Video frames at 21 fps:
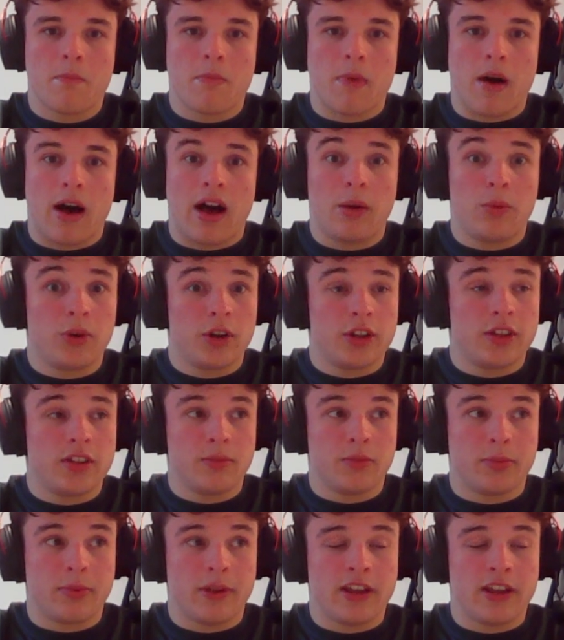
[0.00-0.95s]
I wanted
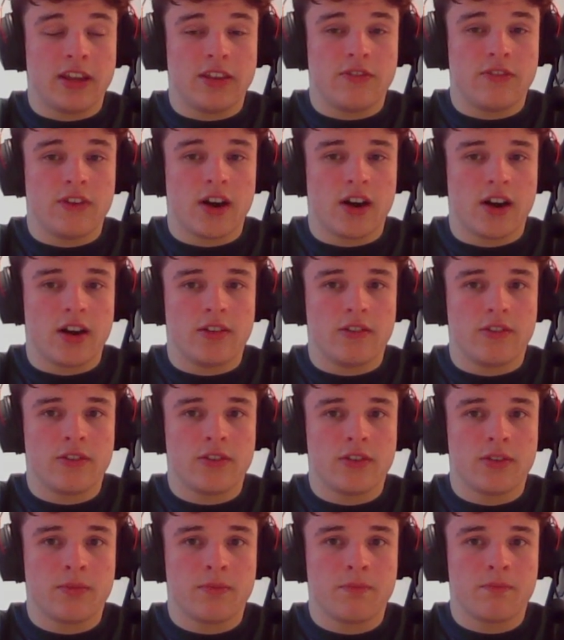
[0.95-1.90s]
him to play e5, and
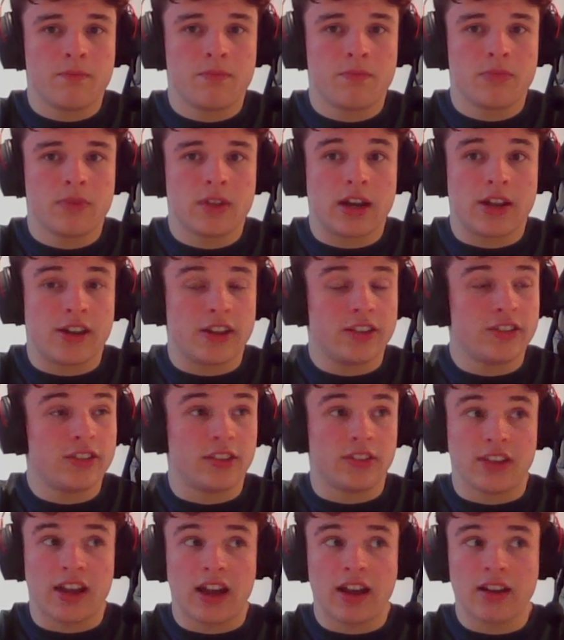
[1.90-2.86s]
that's
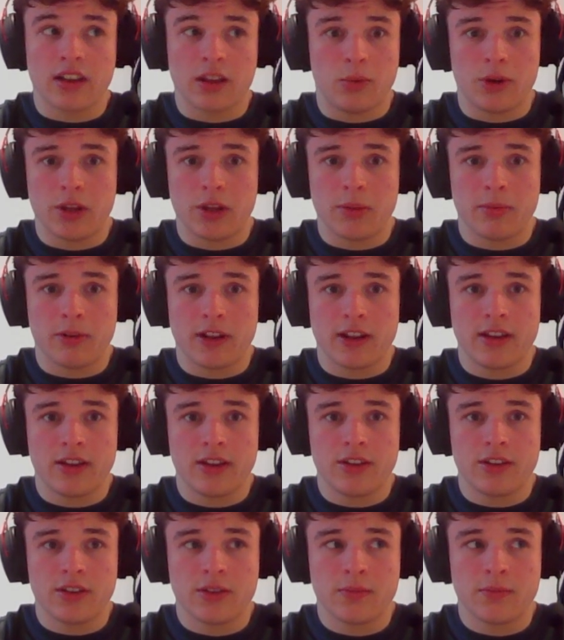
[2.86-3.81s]
exactly what he
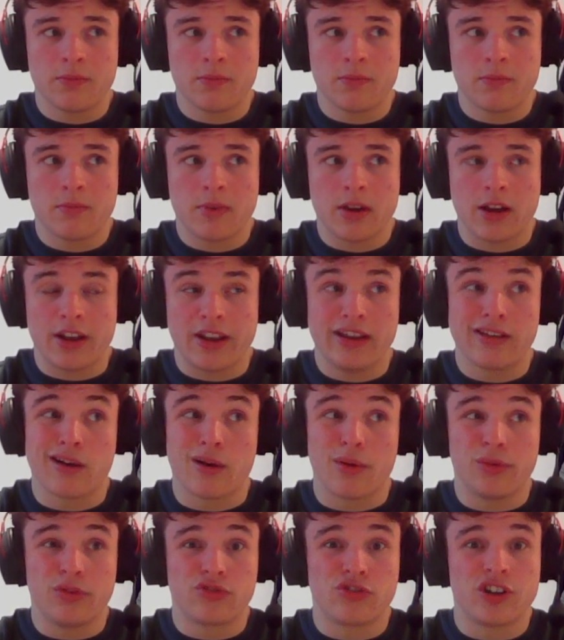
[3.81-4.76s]
played. And here I
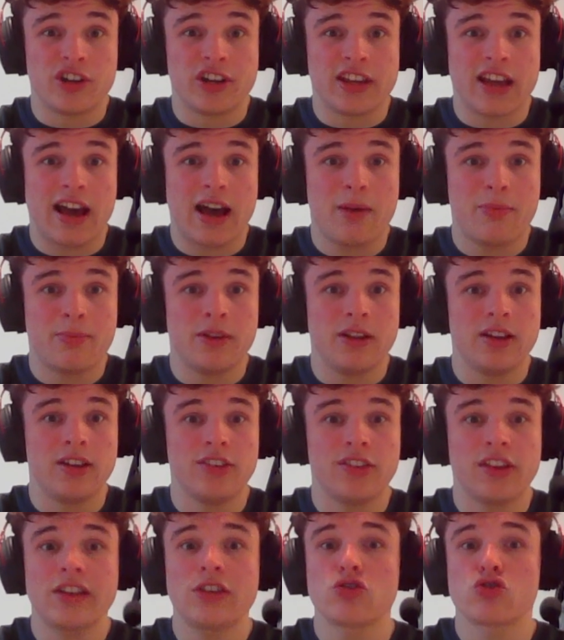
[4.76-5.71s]
was really happy,
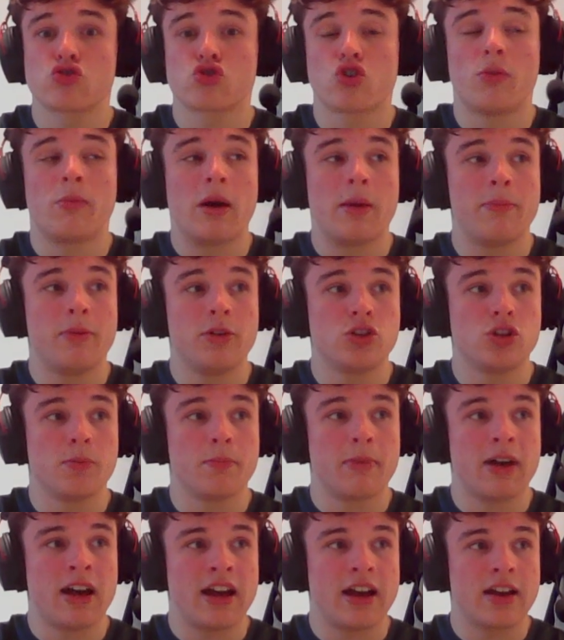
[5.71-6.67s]
because I just dropped my bishop
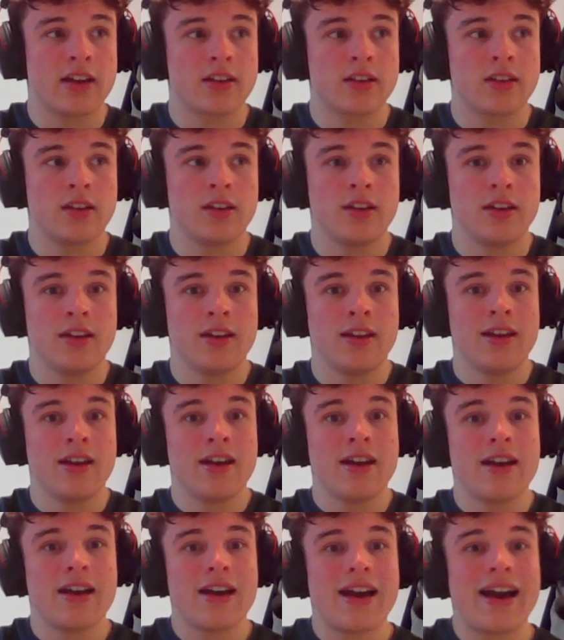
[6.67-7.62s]
back.
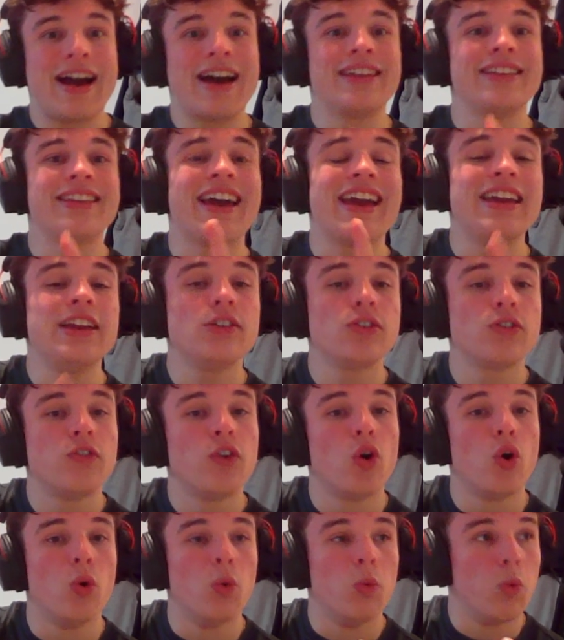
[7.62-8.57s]
And
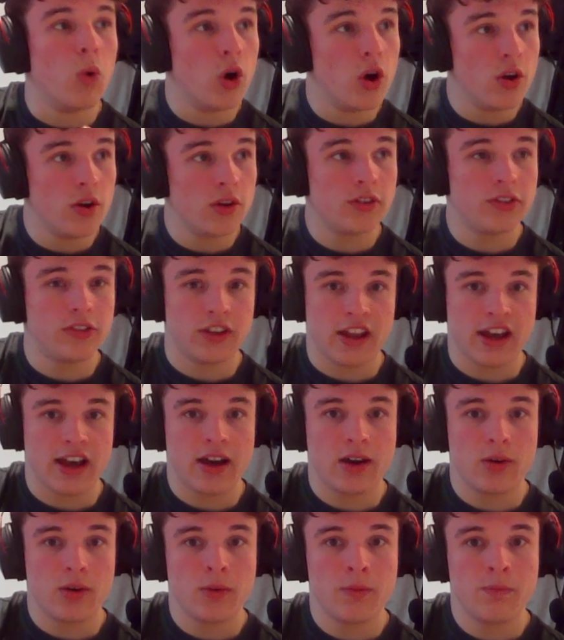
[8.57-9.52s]
h4 works
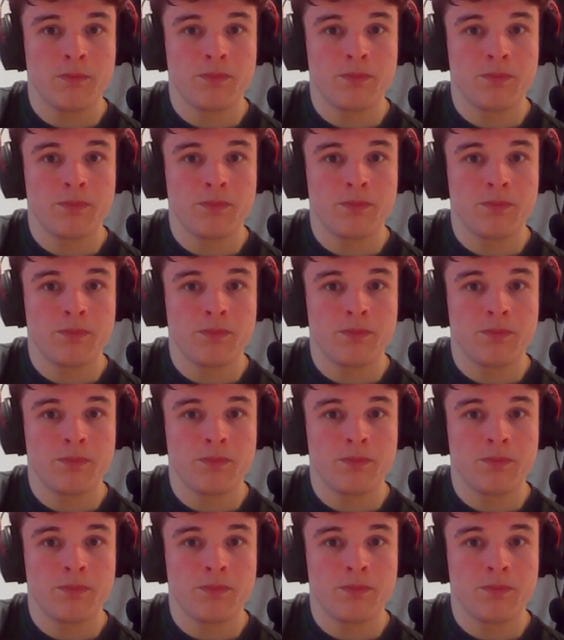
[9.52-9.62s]
now.